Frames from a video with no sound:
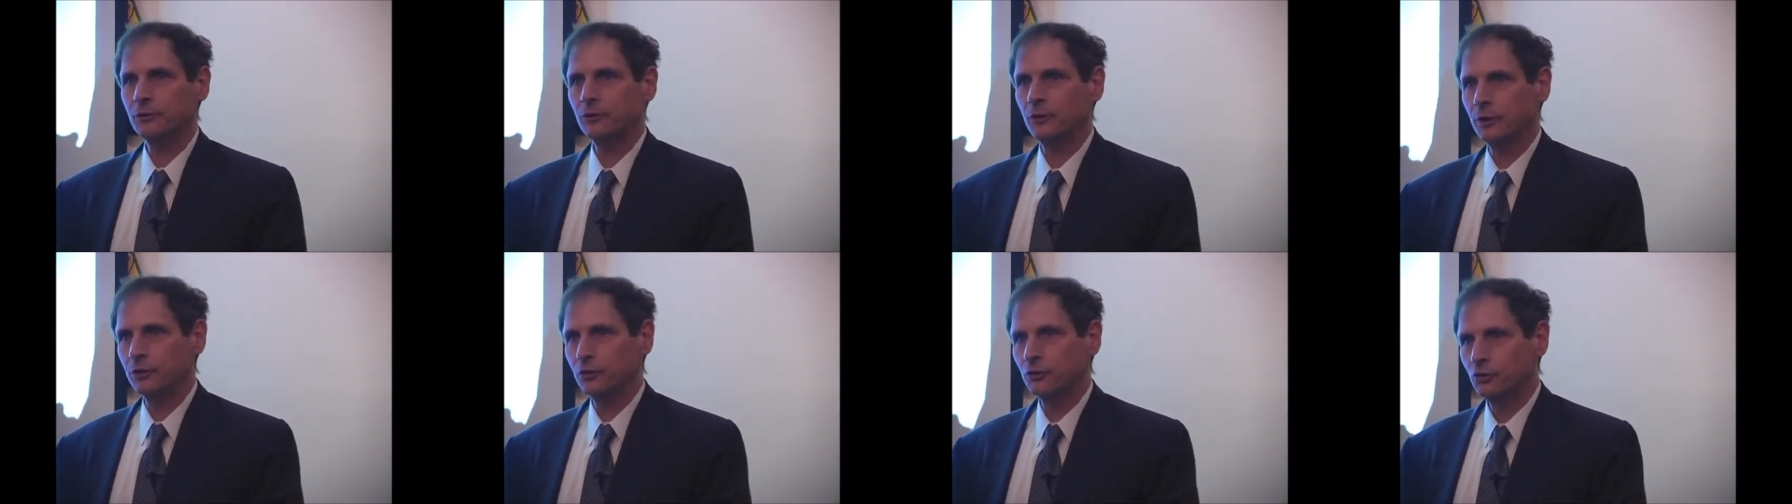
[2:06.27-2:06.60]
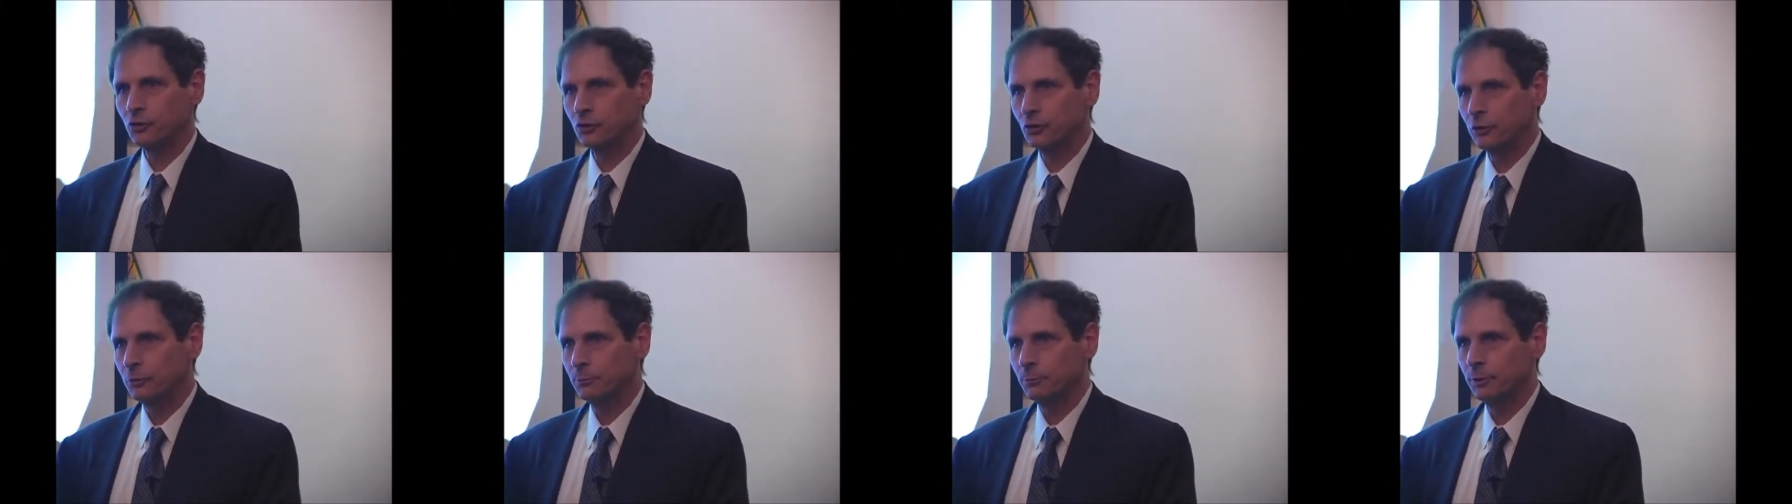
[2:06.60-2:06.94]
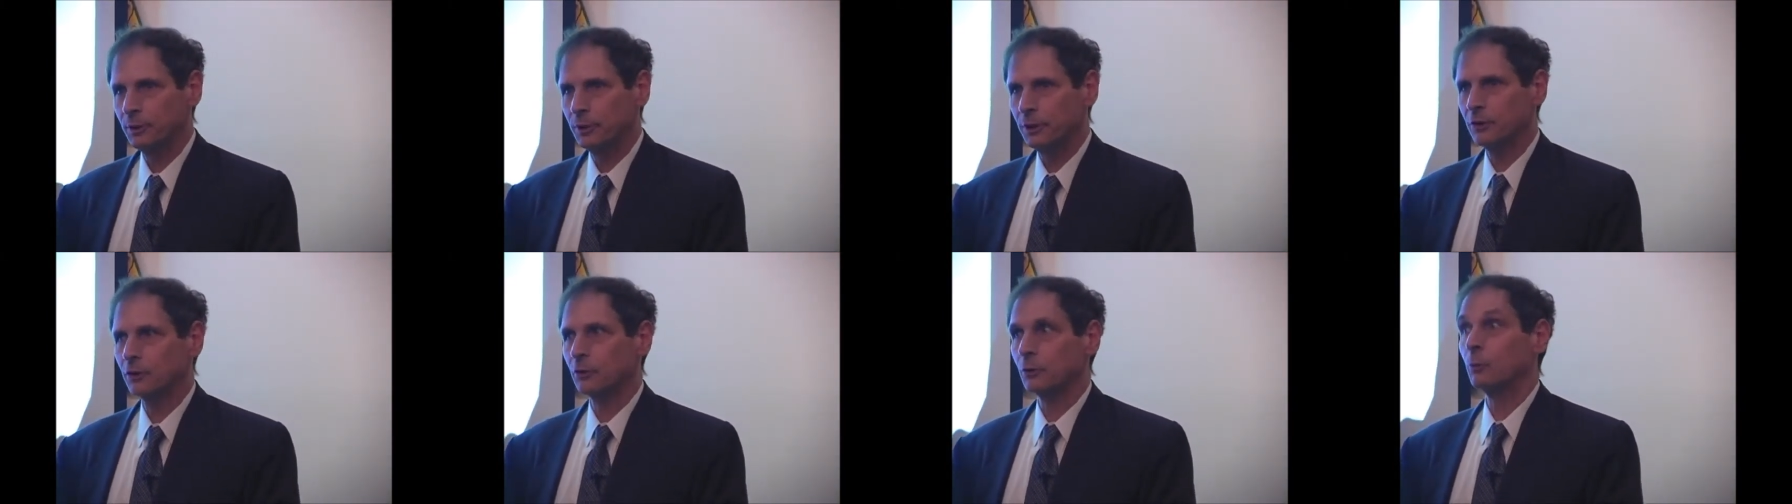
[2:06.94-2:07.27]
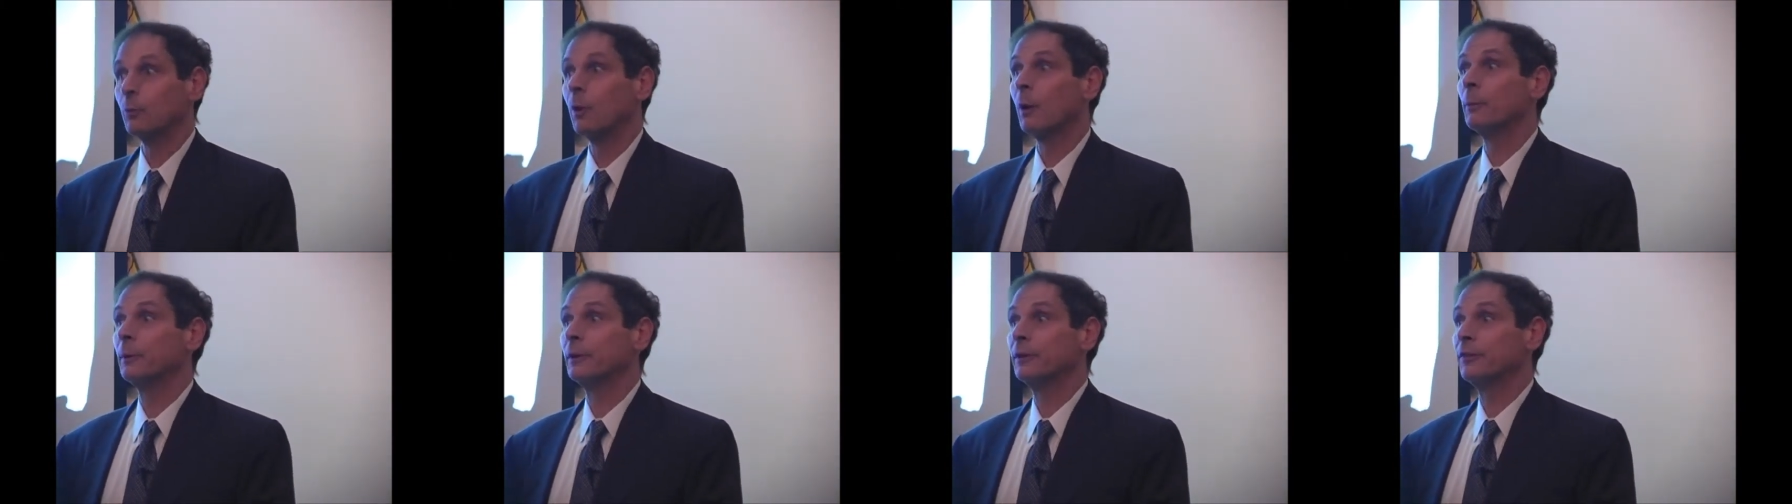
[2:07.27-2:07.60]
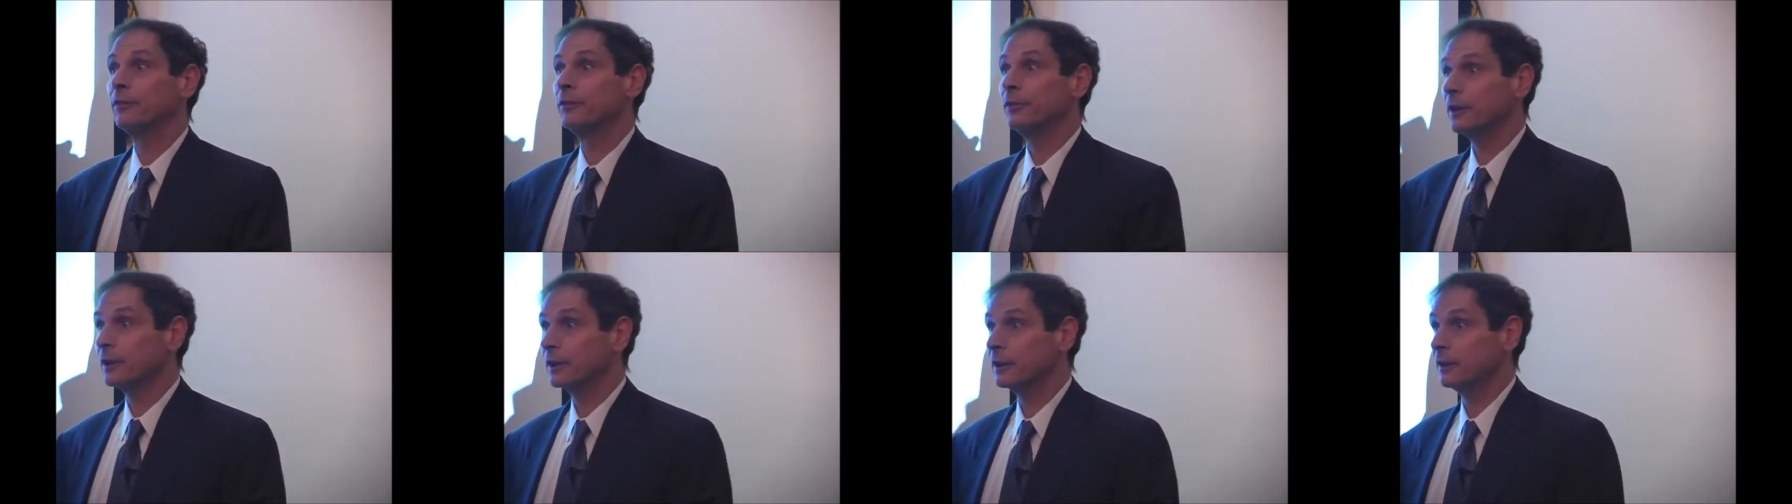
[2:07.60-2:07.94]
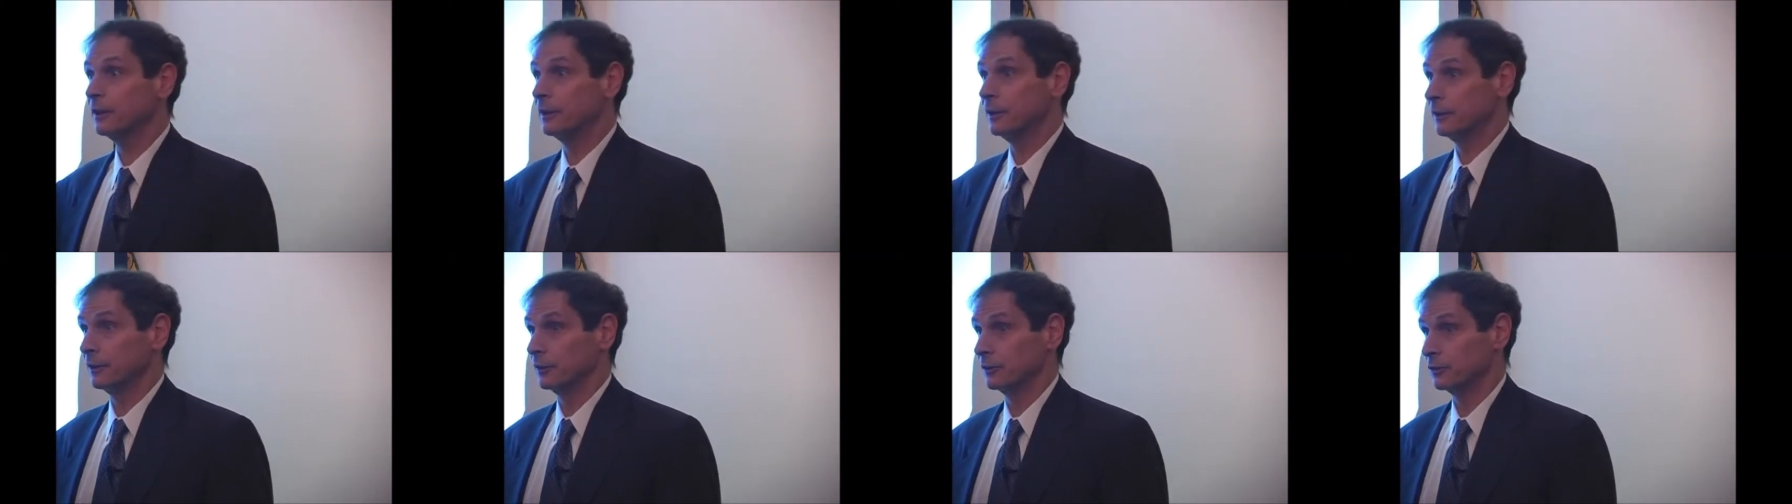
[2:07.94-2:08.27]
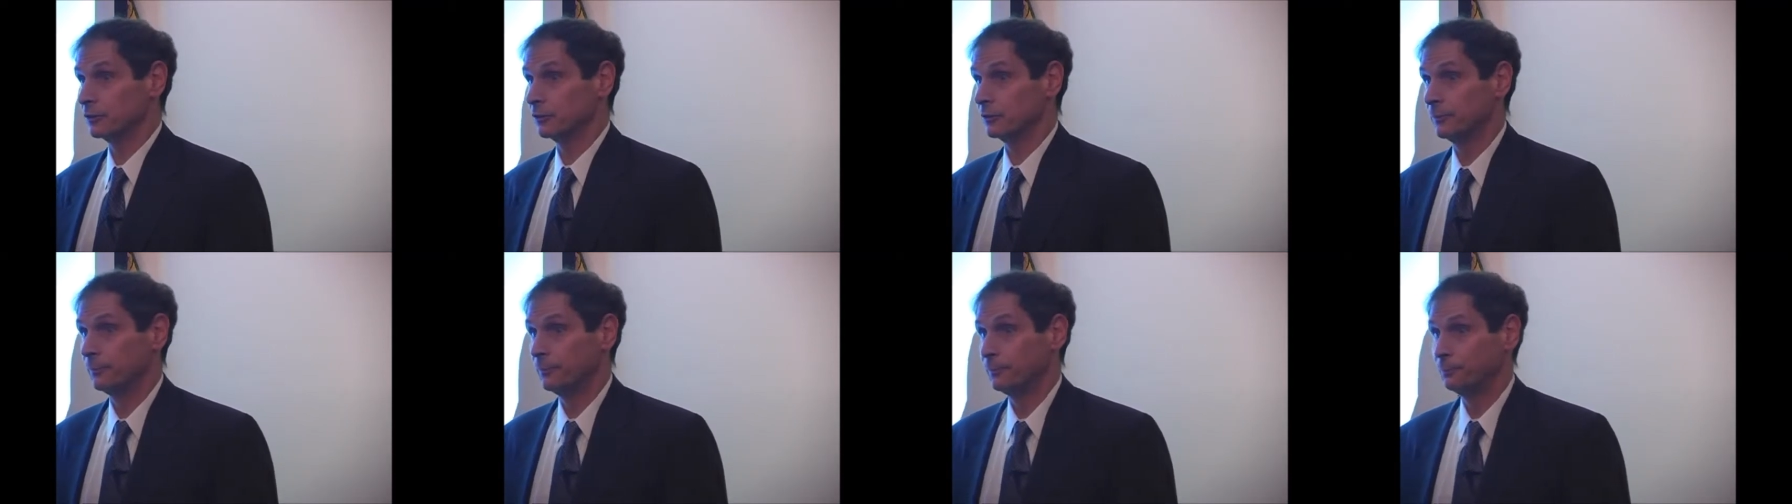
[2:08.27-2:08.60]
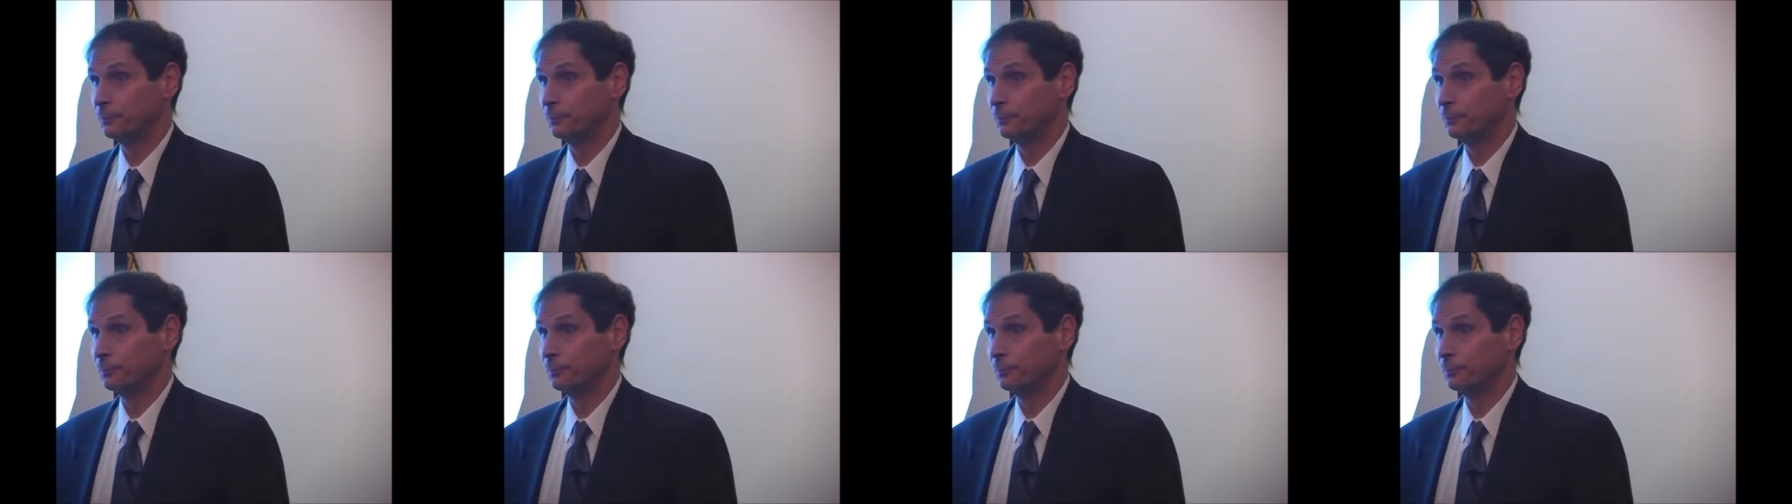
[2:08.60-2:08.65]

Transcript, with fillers: it should be or what we think it is.